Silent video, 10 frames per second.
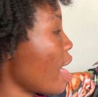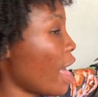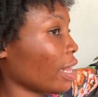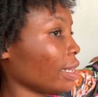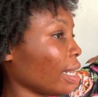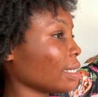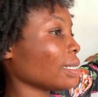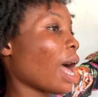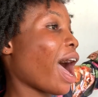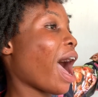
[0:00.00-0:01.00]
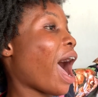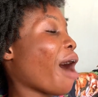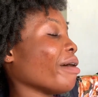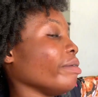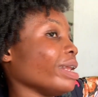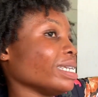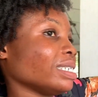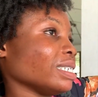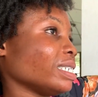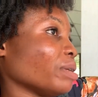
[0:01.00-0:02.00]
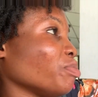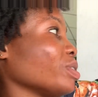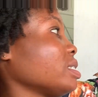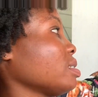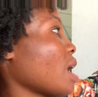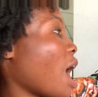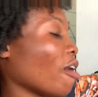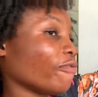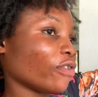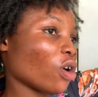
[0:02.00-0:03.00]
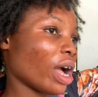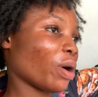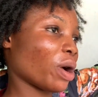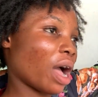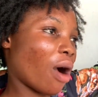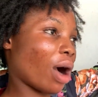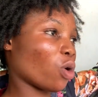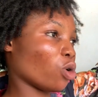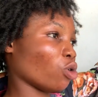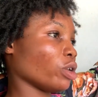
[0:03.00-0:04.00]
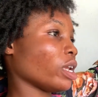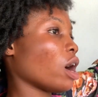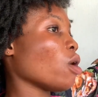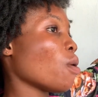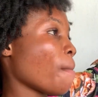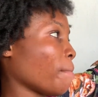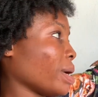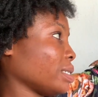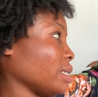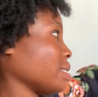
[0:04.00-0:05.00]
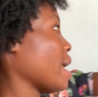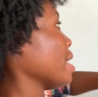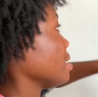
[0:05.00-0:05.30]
and this our relationship with our colonial masters. And